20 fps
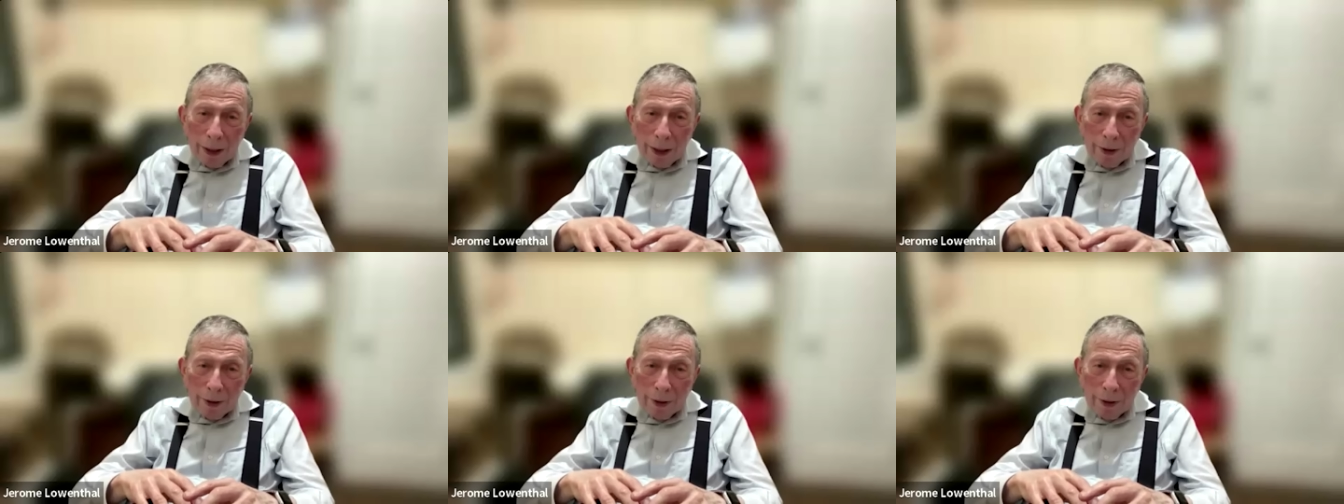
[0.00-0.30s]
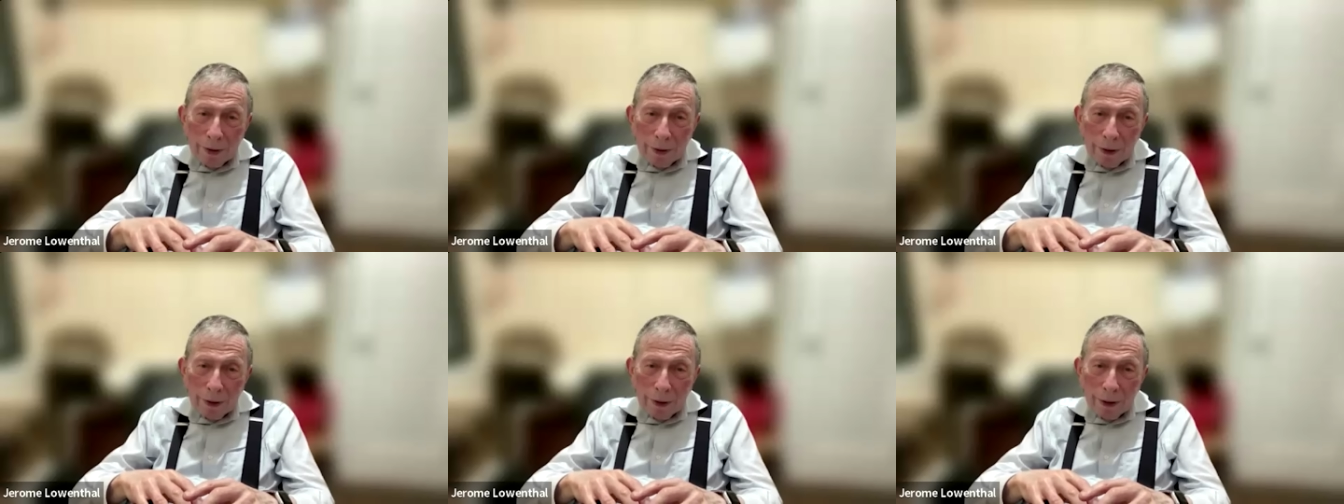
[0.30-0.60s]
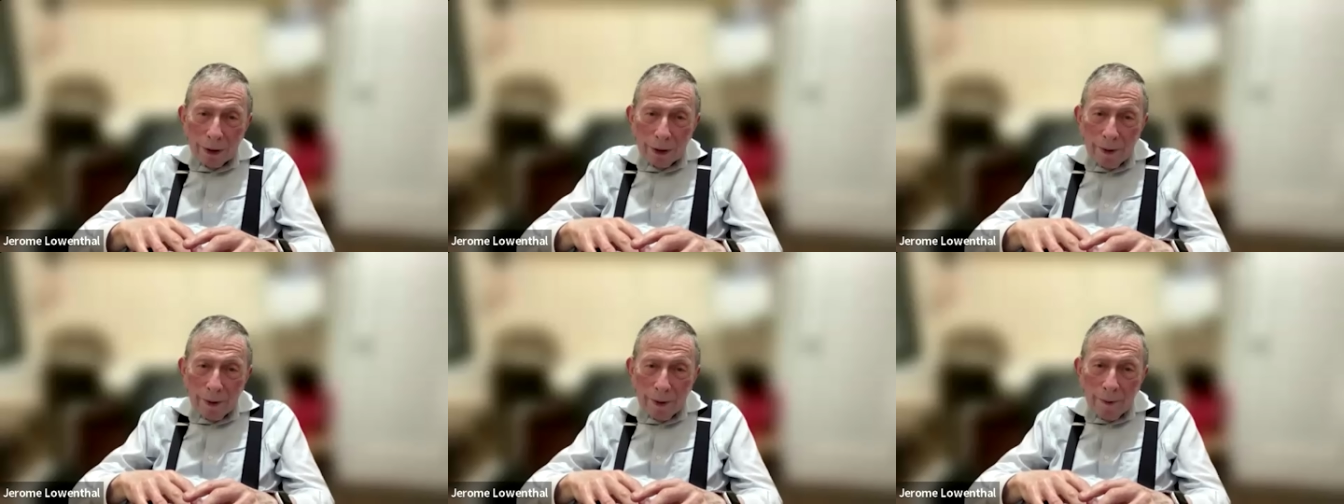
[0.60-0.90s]
that
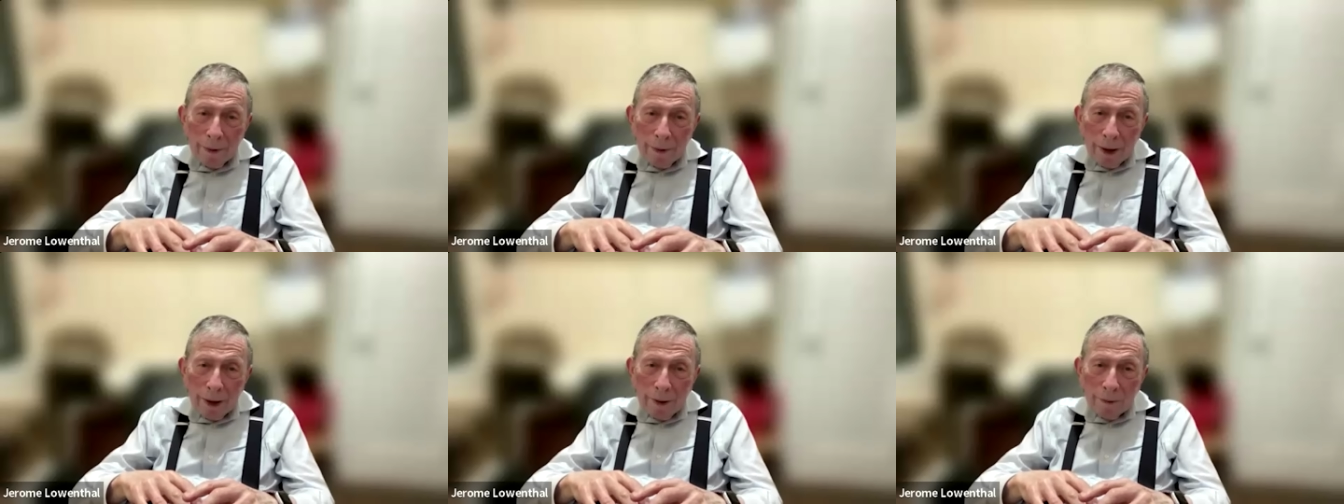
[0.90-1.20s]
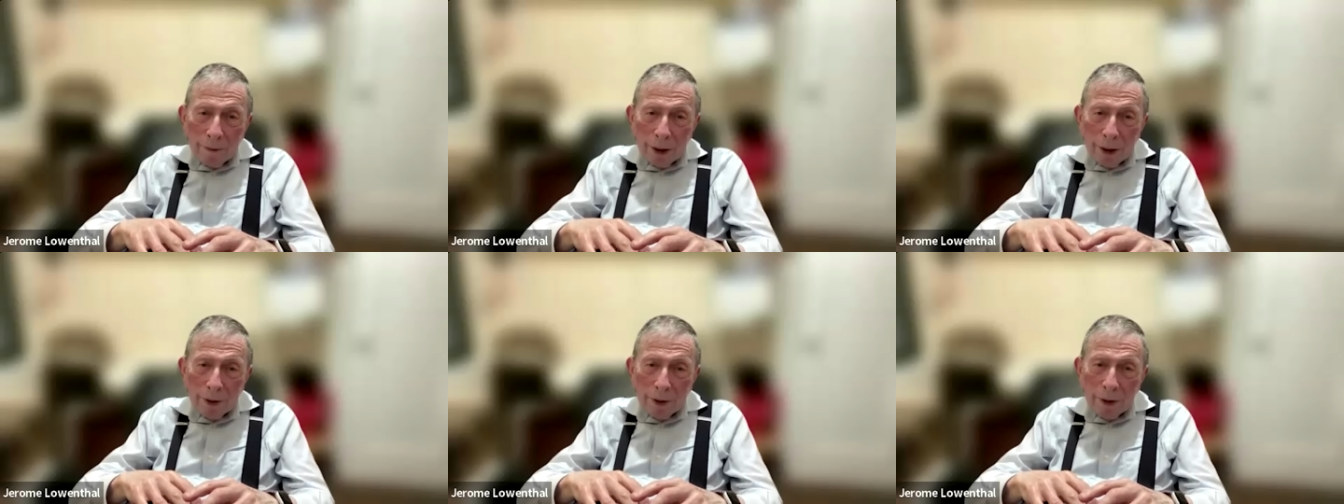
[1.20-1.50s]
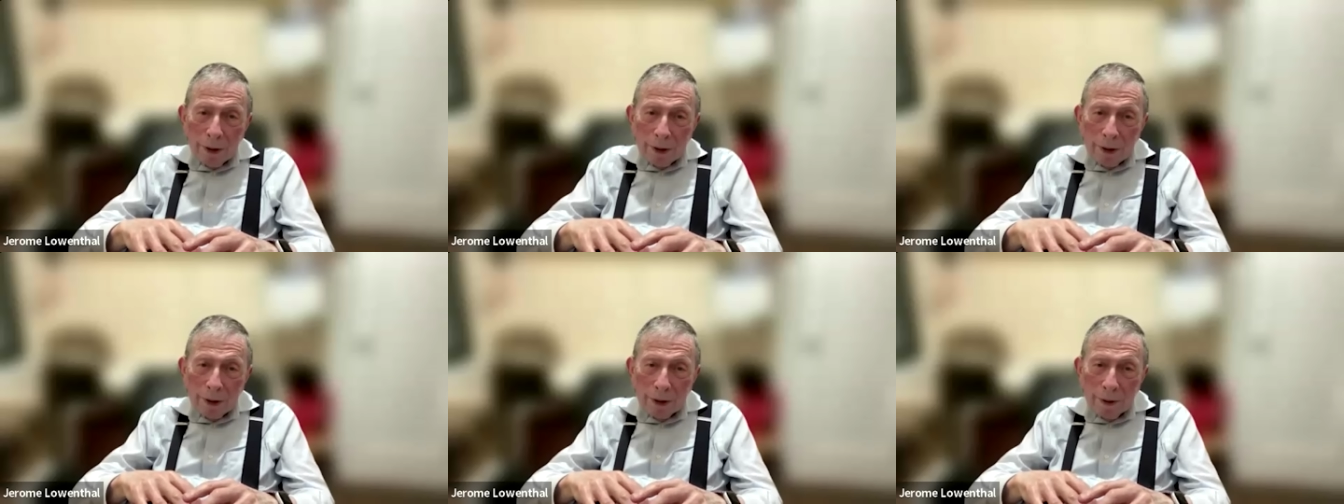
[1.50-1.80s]
story
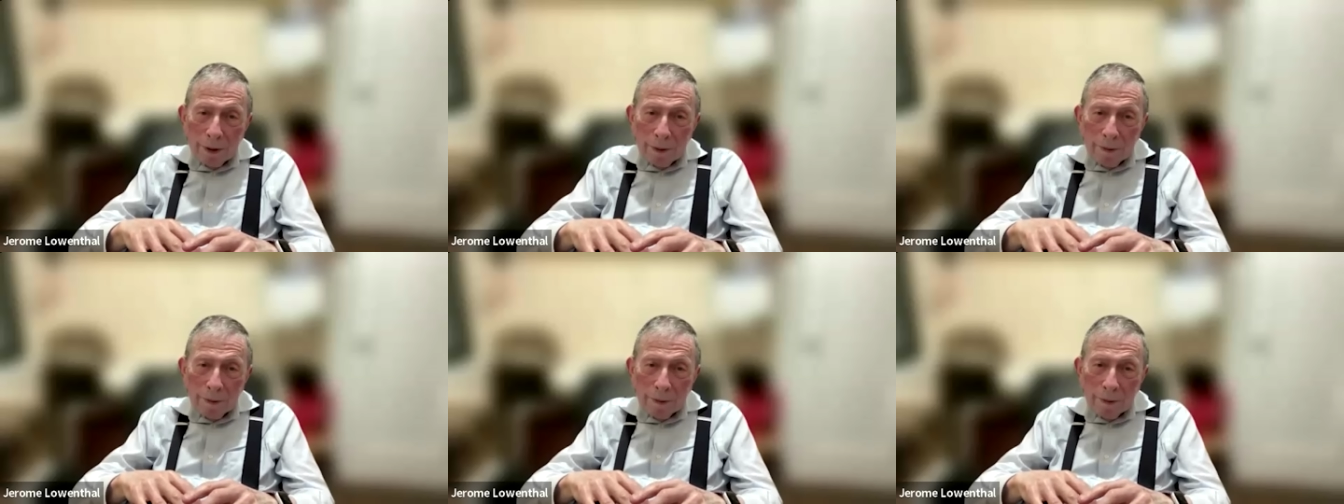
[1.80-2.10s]
because